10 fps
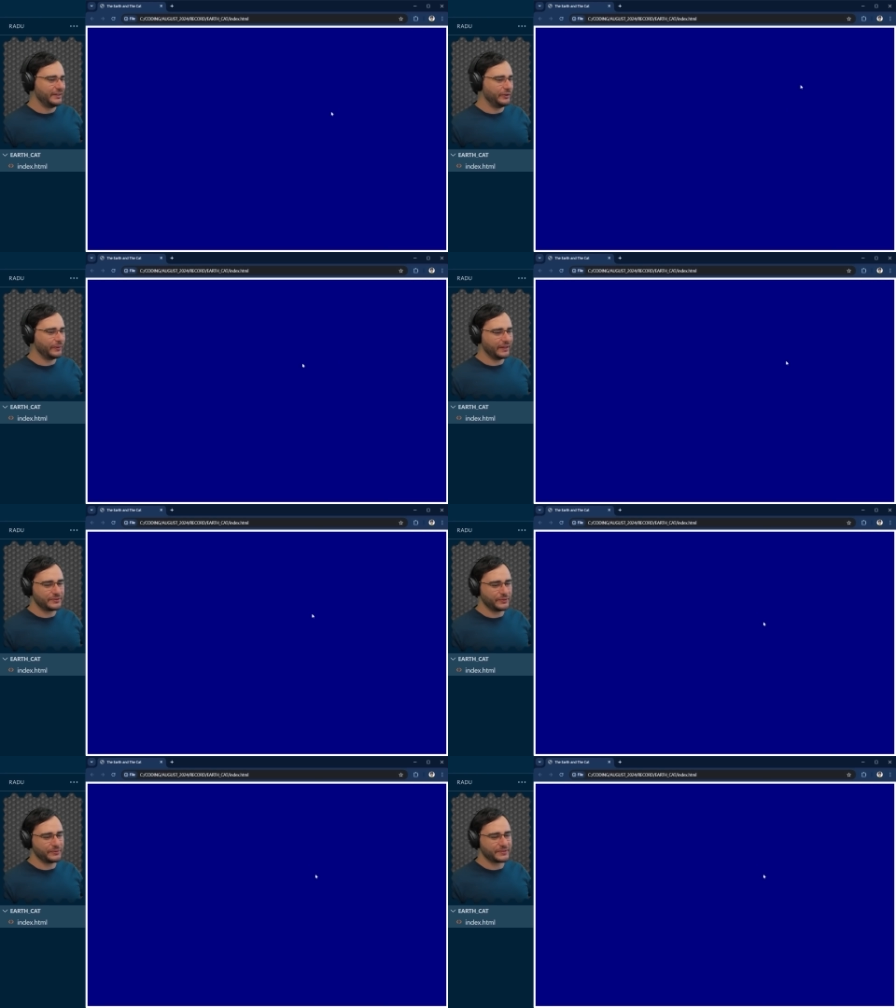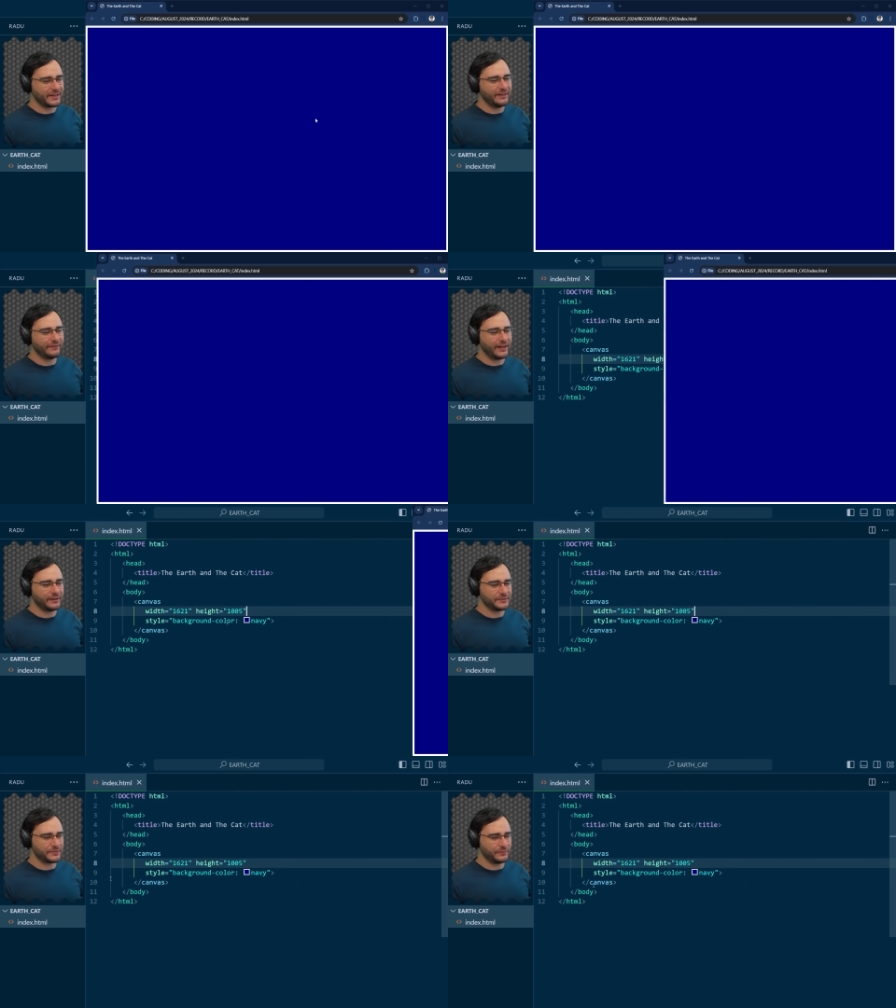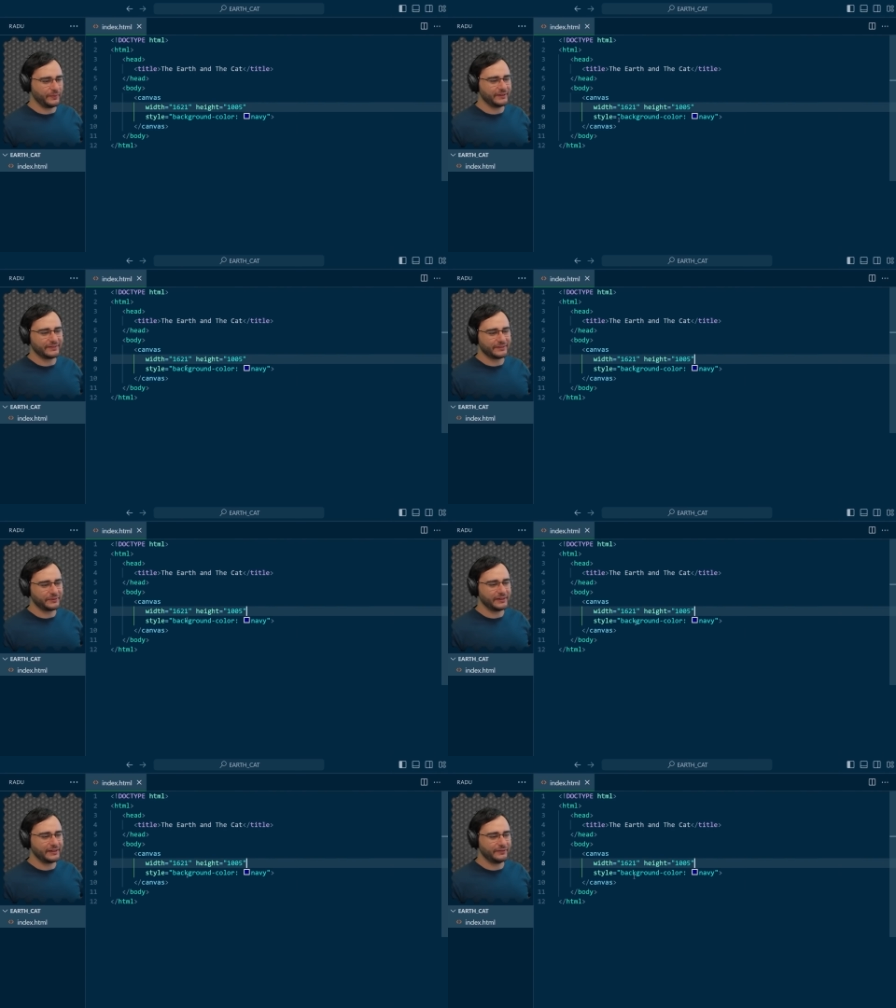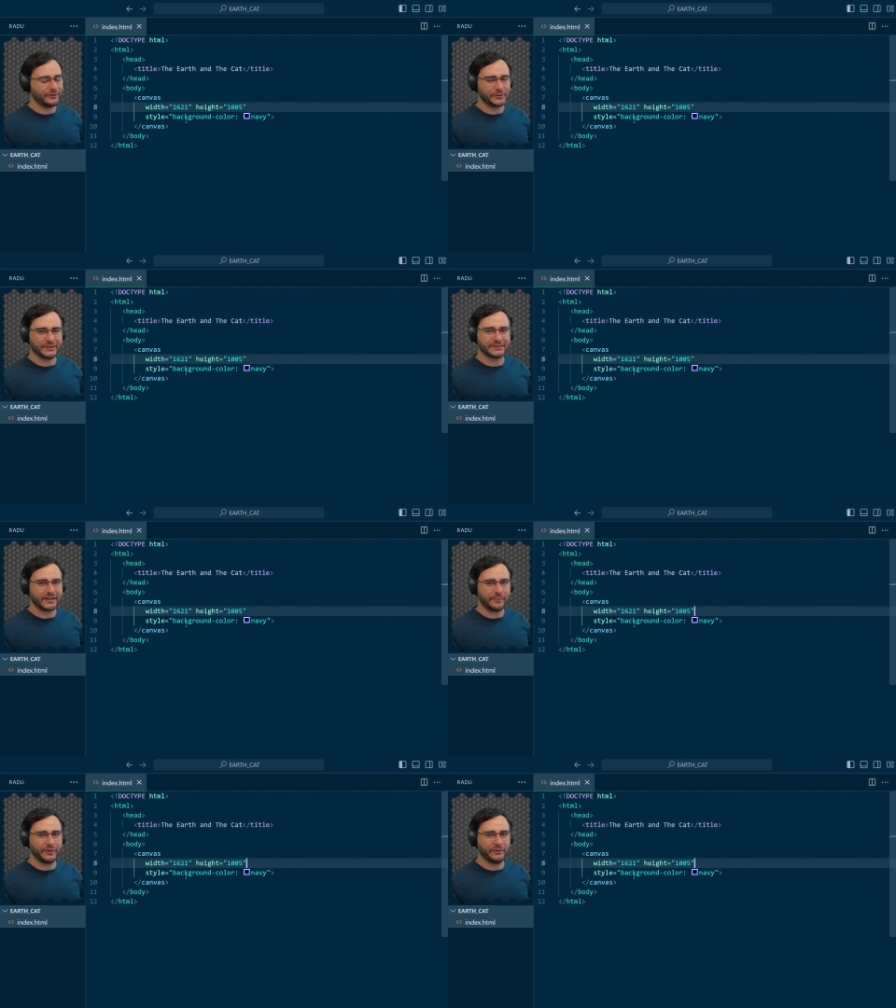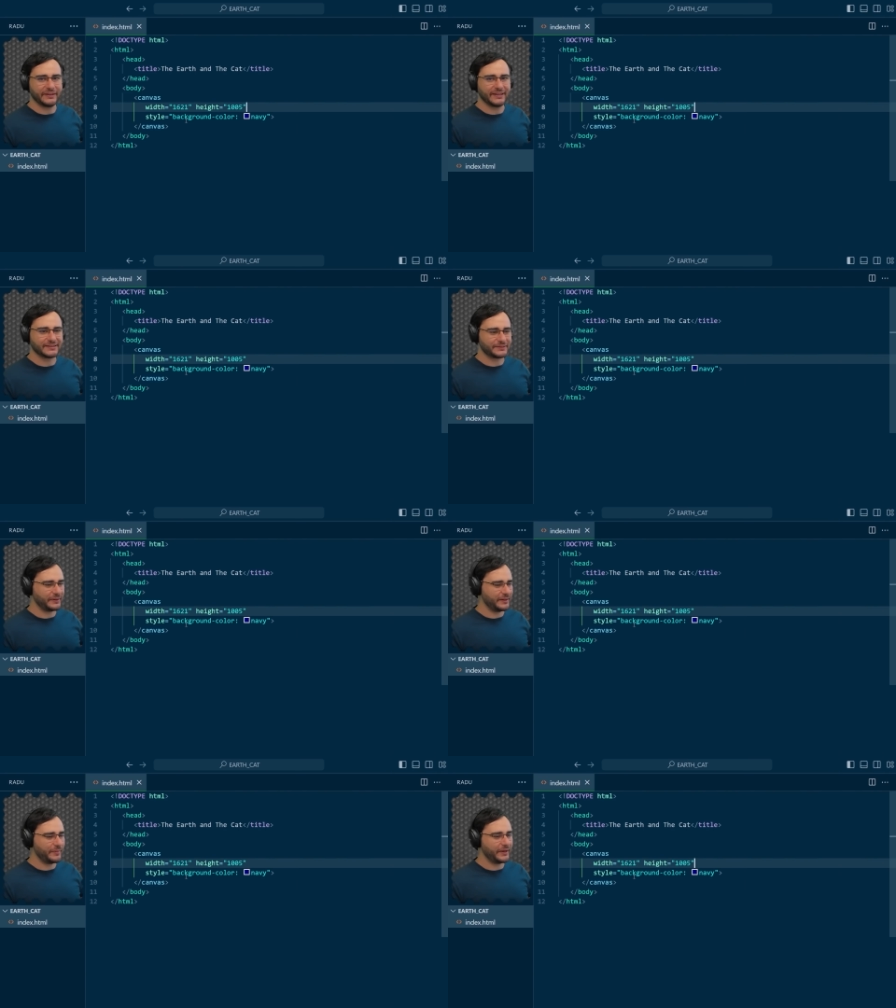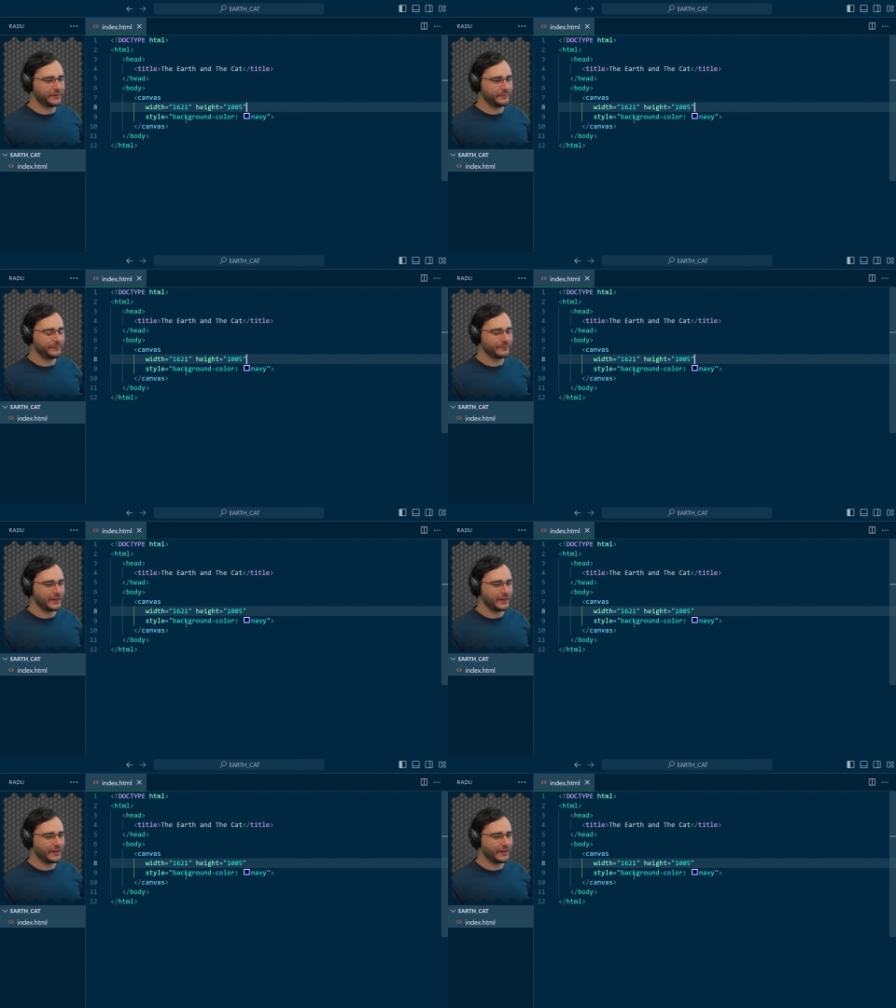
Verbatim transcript: You can choose any values you want really for this demo, it doesn't really matter.